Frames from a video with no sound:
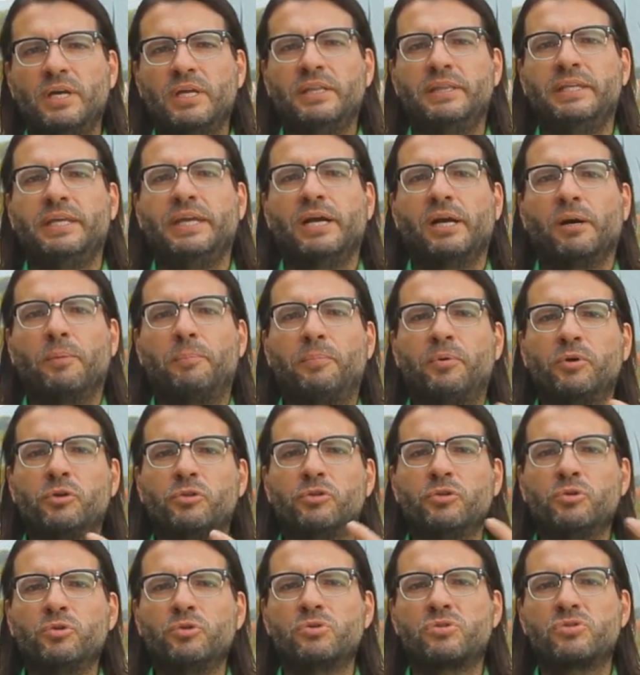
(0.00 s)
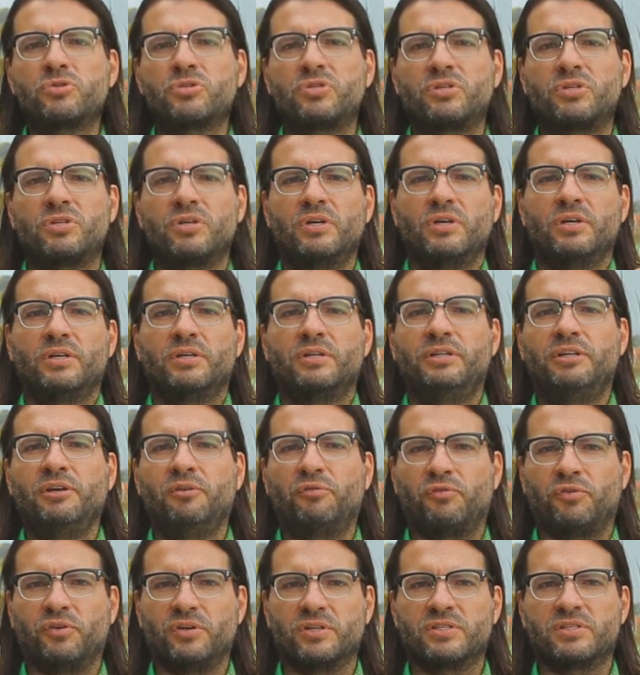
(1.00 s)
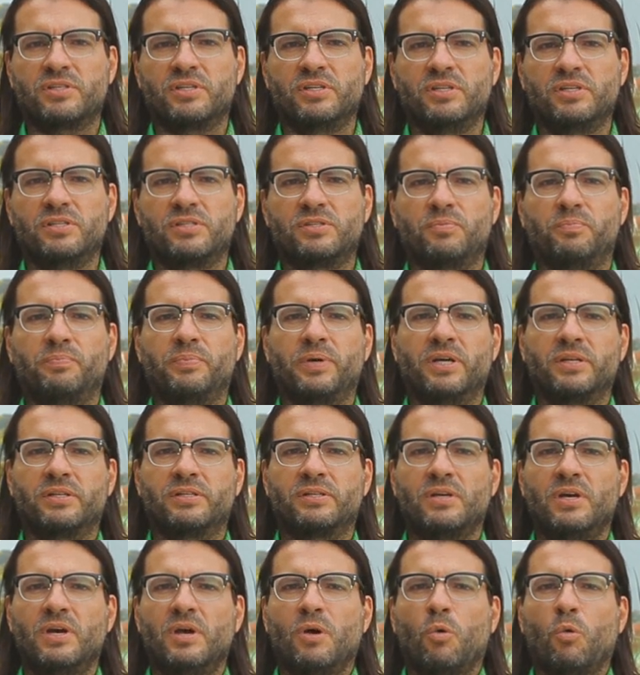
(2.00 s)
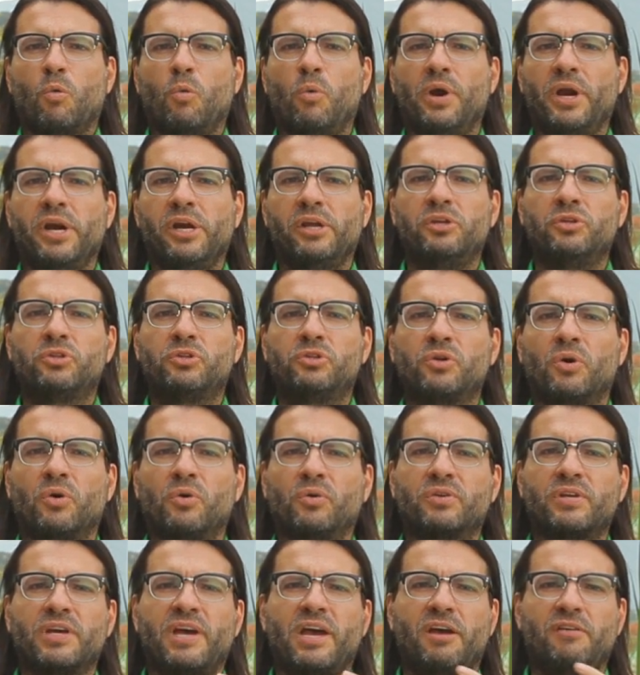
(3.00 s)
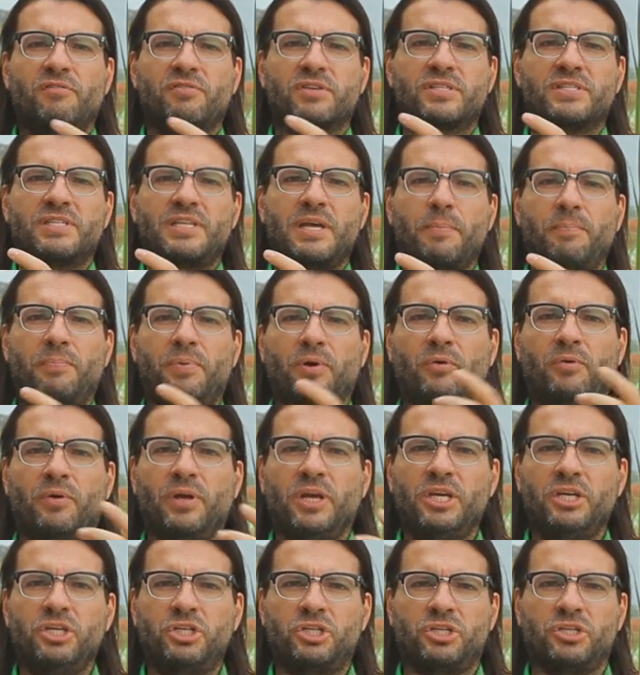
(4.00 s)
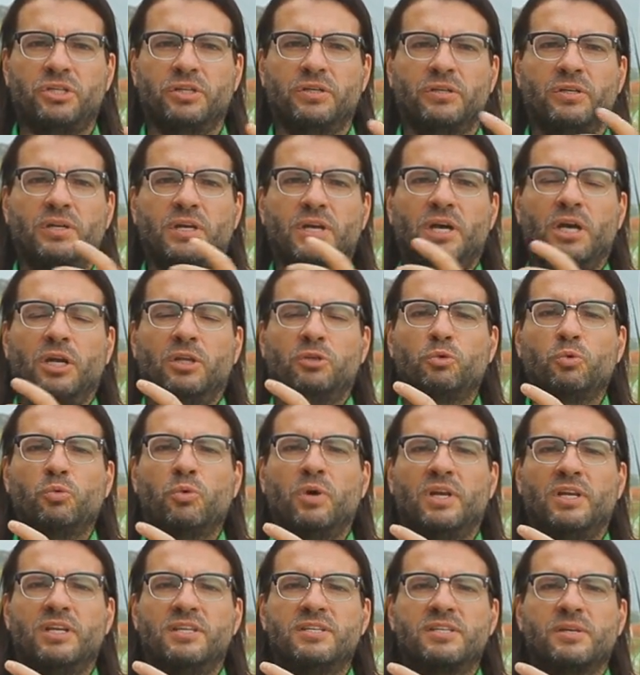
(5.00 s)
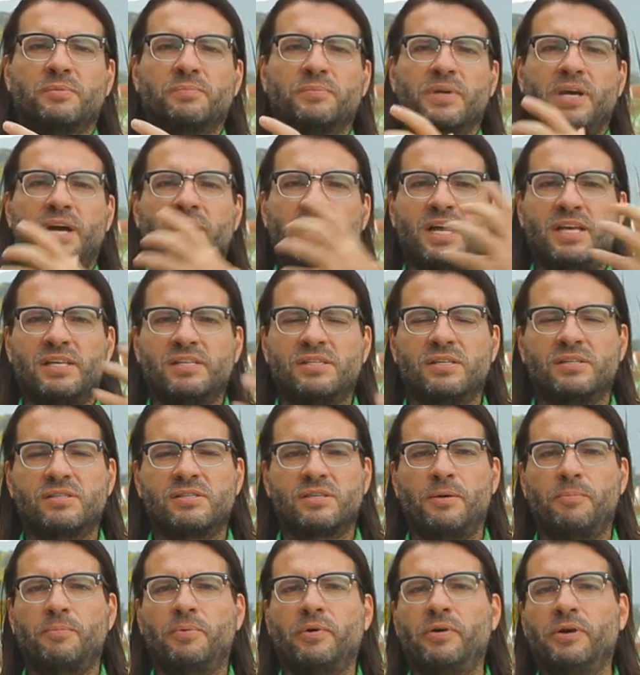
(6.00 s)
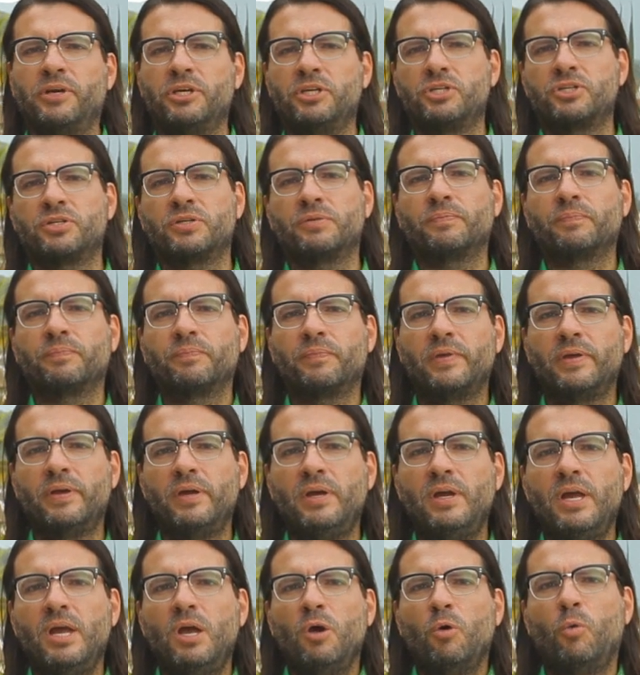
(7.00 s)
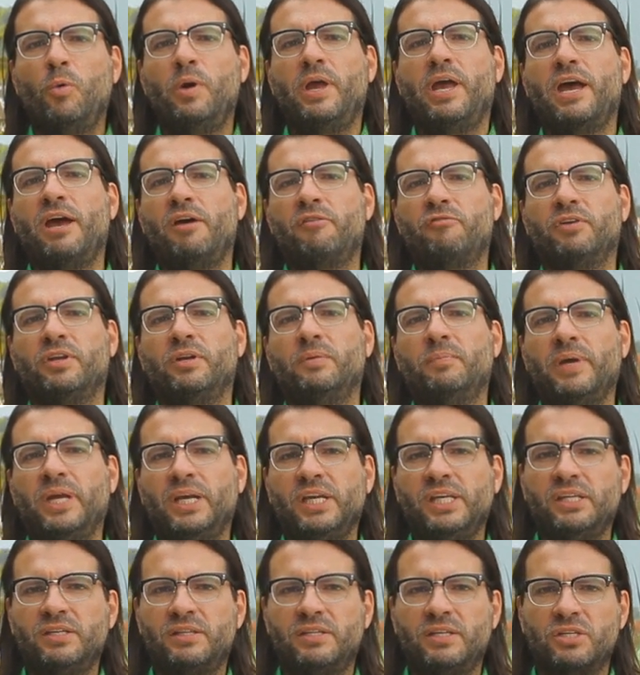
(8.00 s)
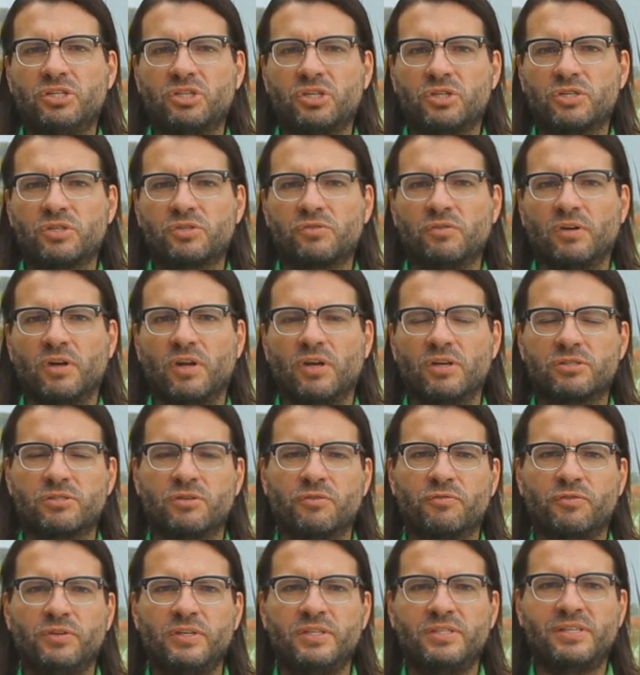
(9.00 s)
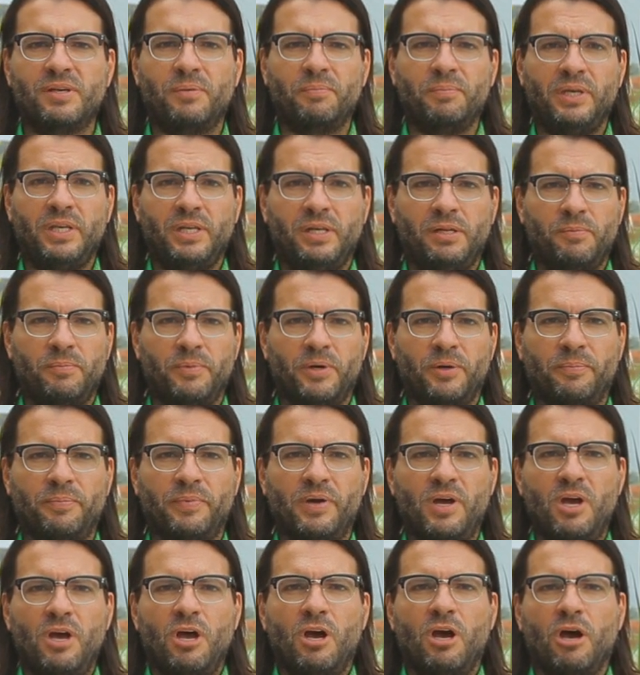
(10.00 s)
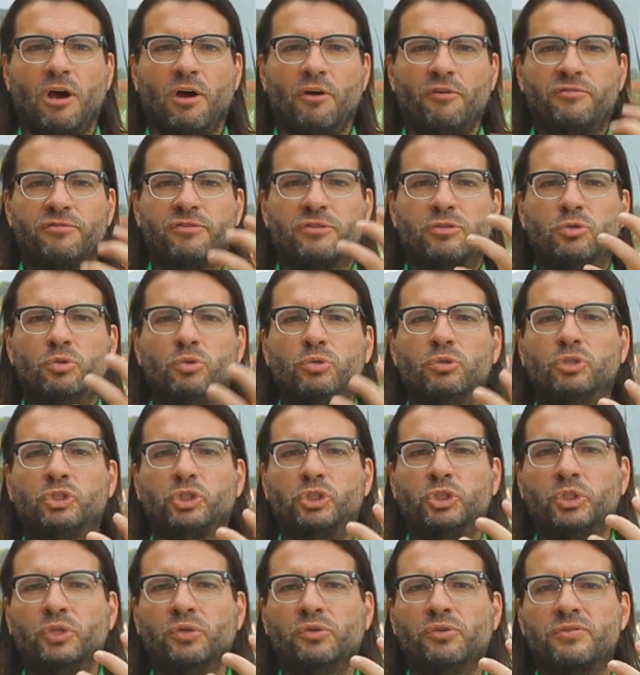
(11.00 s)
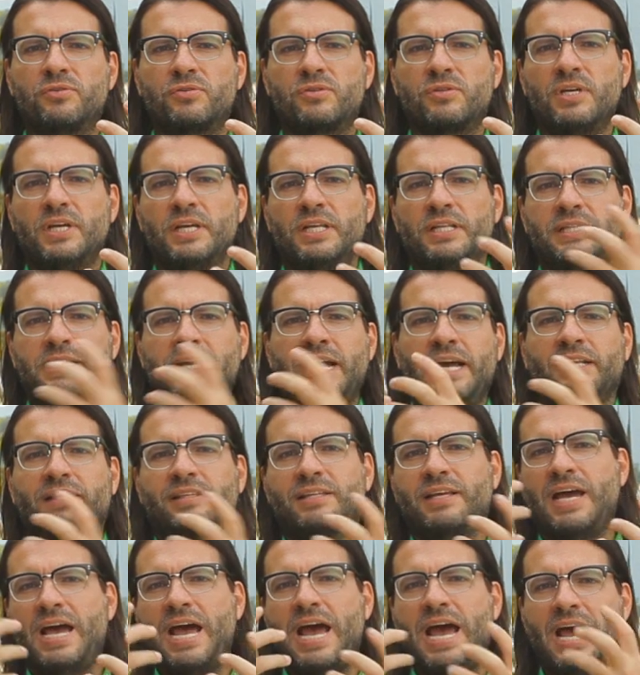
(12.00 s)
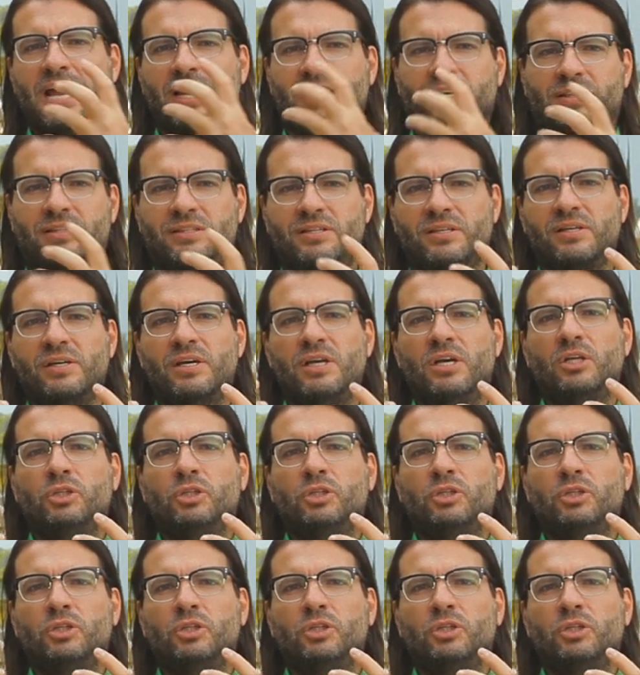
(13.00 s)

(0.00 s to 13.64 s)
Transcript: They are produced differences, but where you don't have a separation, a dualism as a separation we have in many indigenous philosophies a minimum of two truths that act.